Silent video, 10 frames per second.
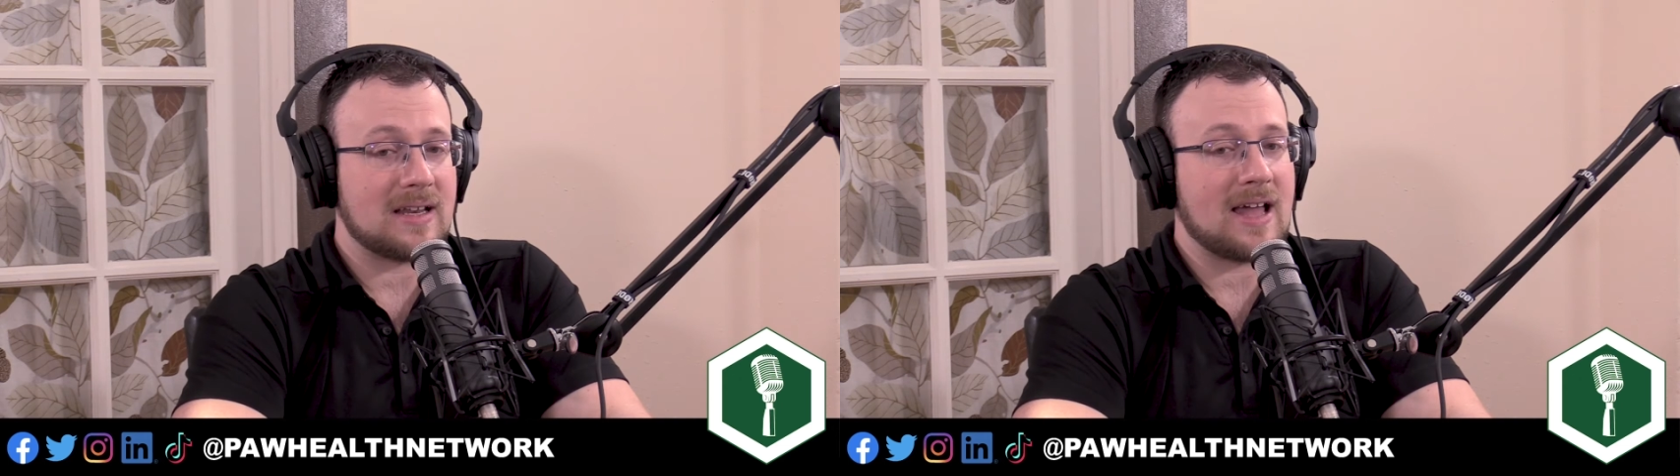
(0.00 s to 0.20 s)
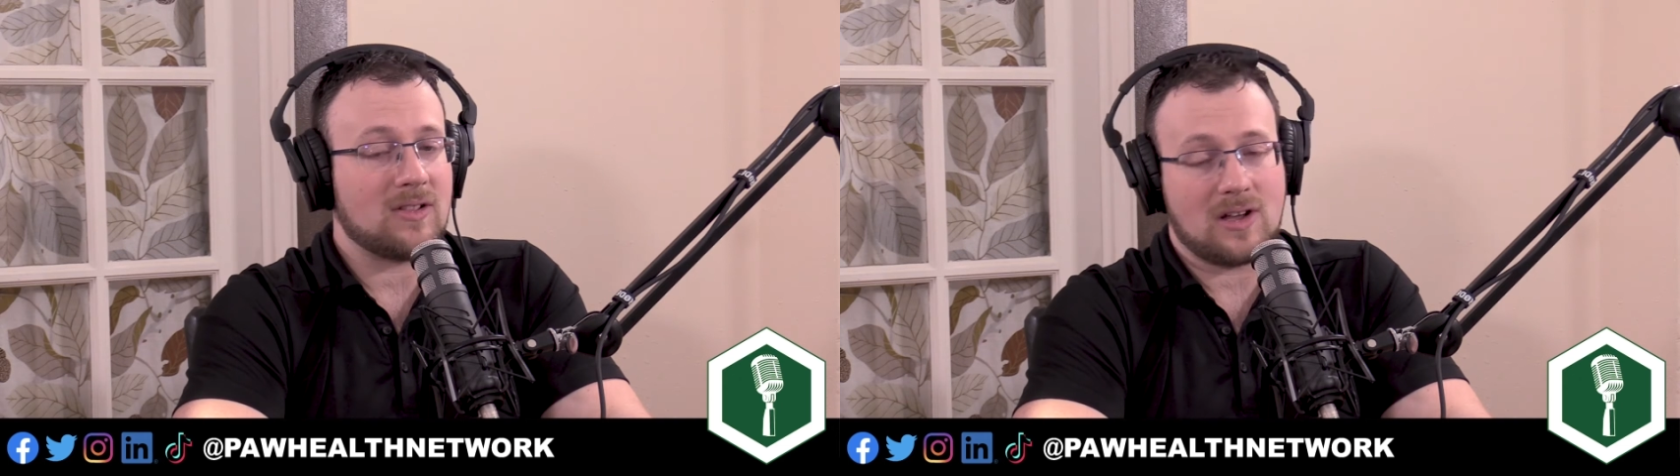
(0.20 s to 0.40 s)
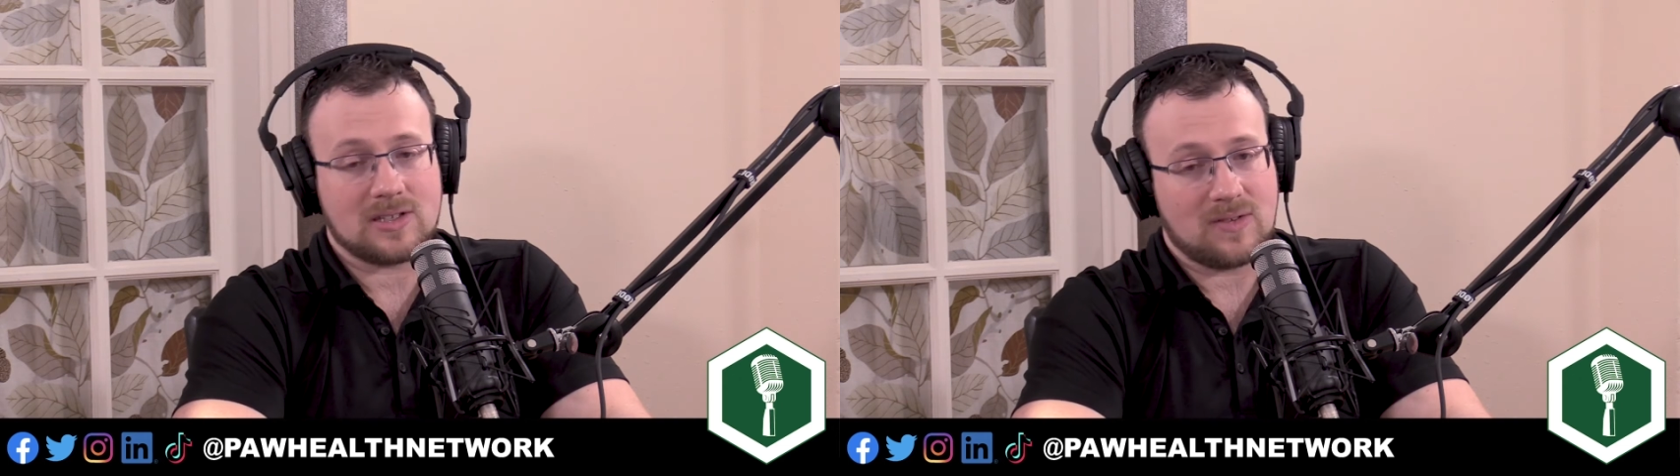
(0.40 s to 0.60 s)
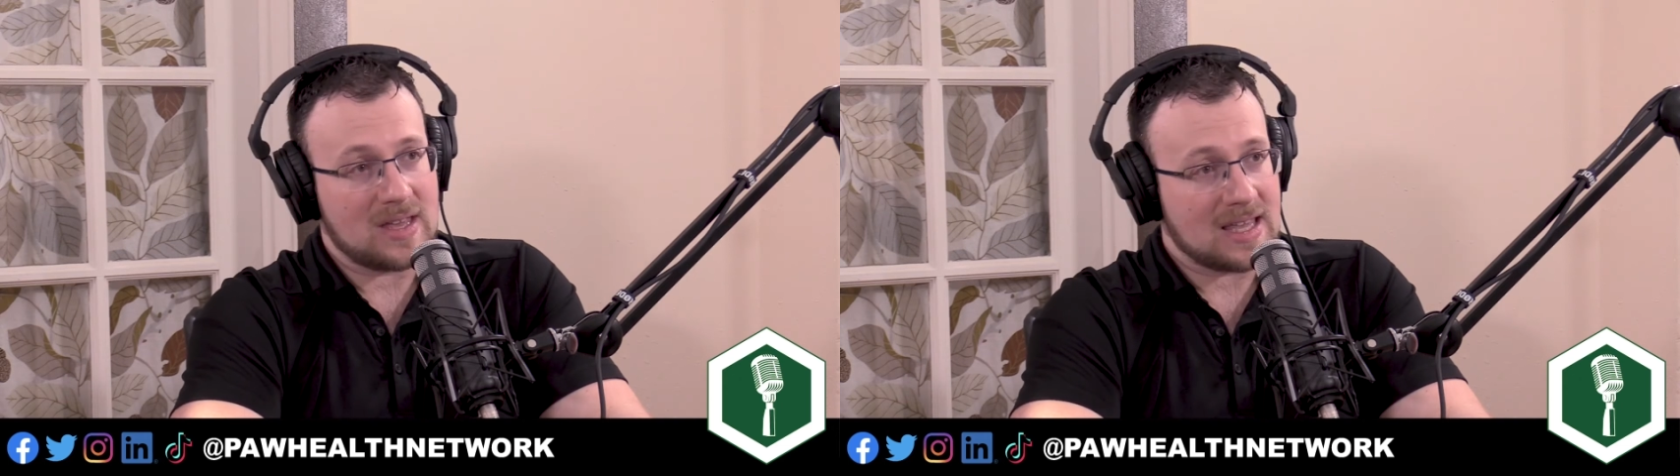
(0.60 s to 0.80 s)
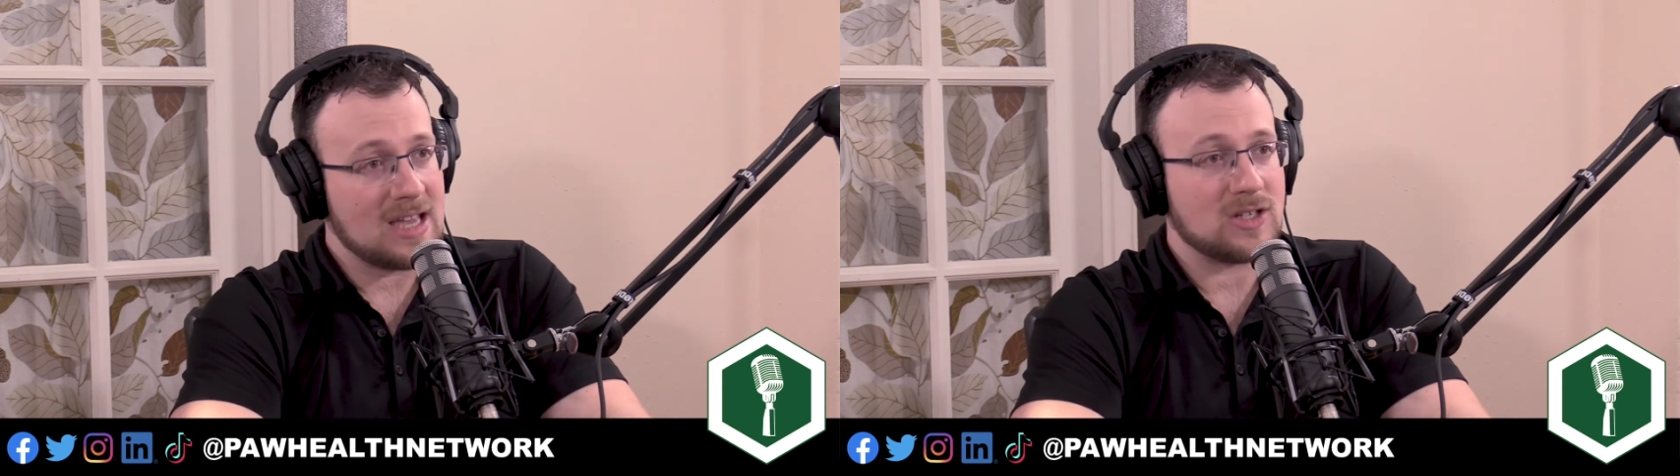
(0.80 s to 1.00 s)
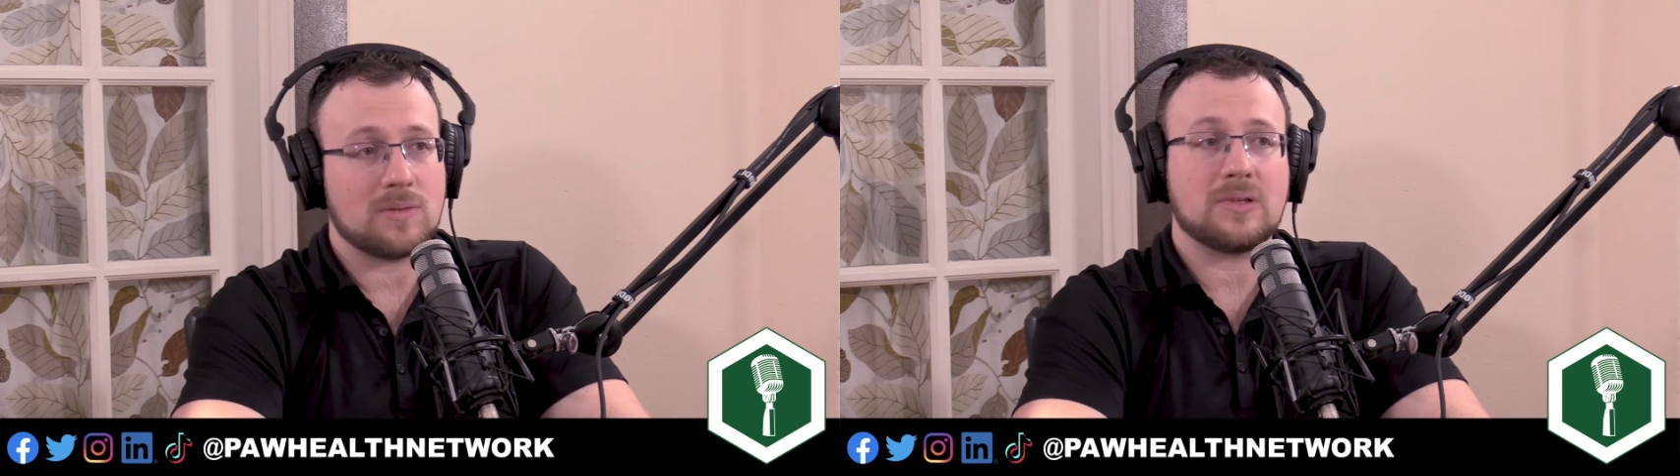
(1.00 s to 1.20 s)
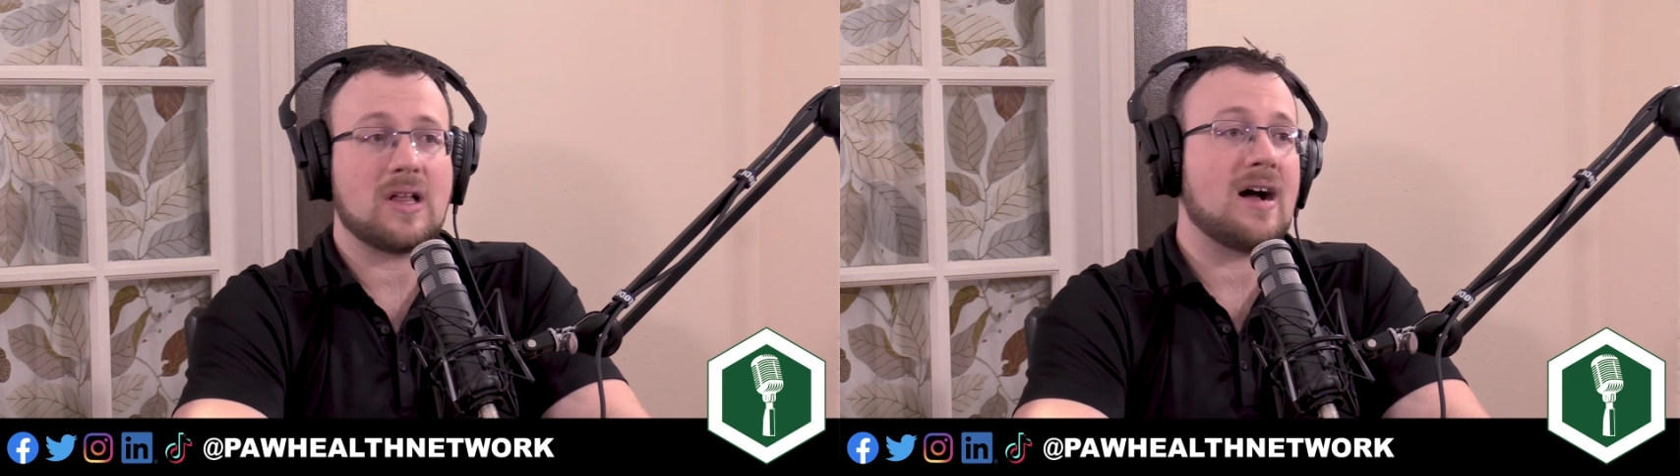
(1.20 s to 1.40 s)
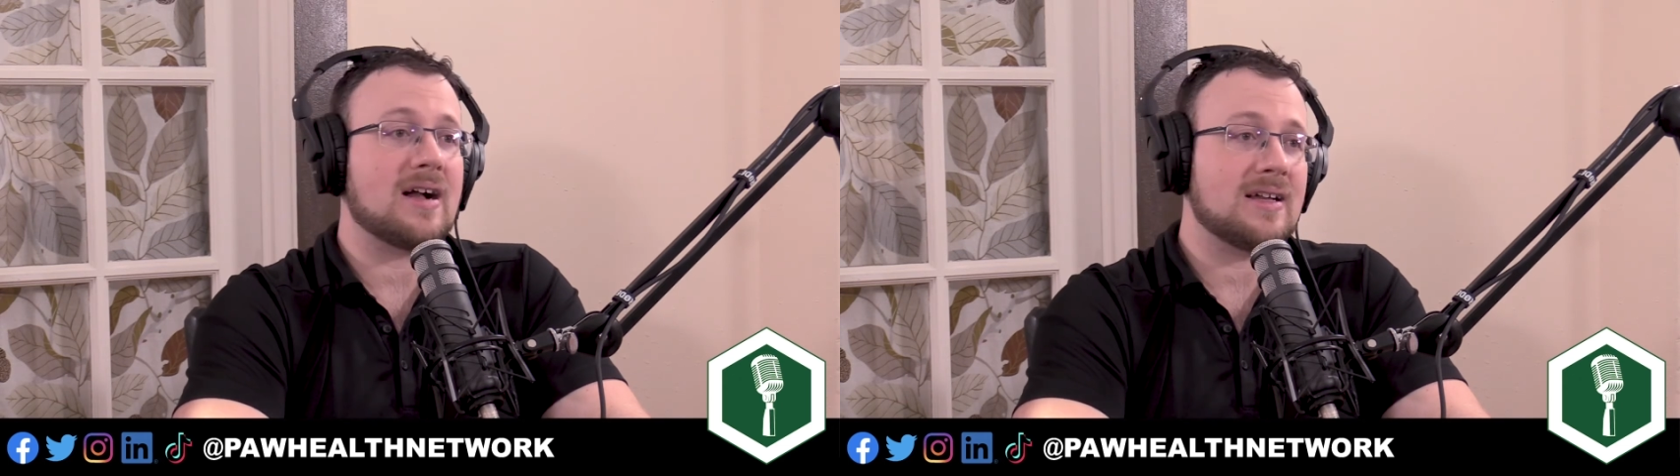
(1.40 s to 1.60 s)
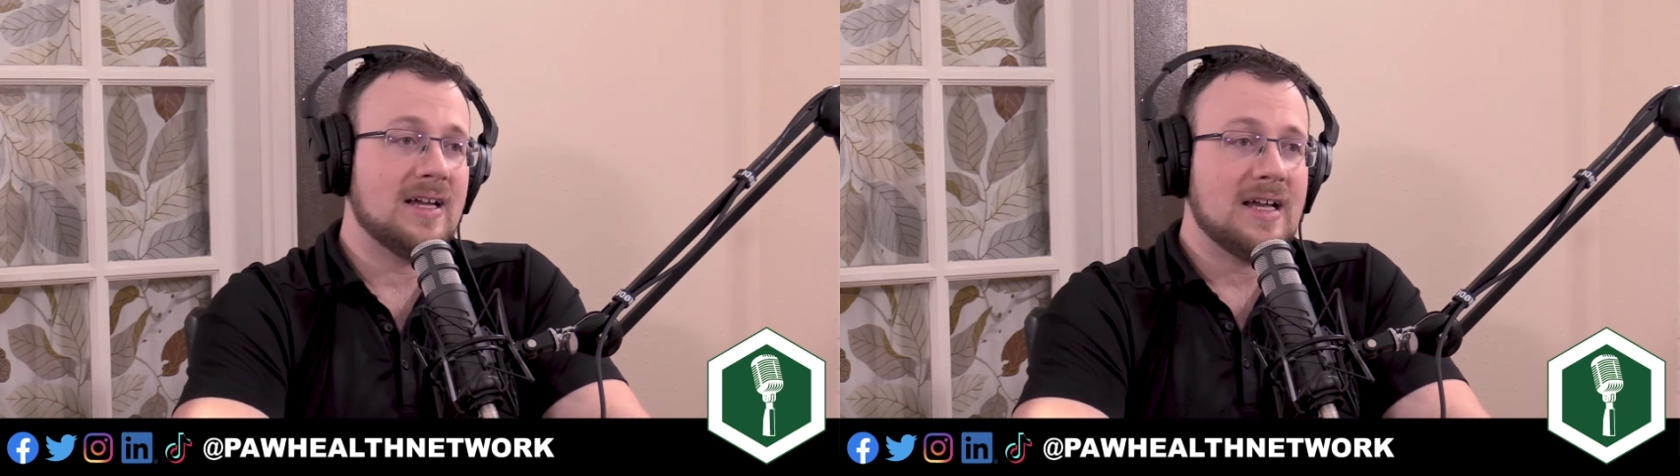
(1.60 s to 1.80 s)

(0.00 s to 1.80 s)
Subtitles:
I lost a vacation block,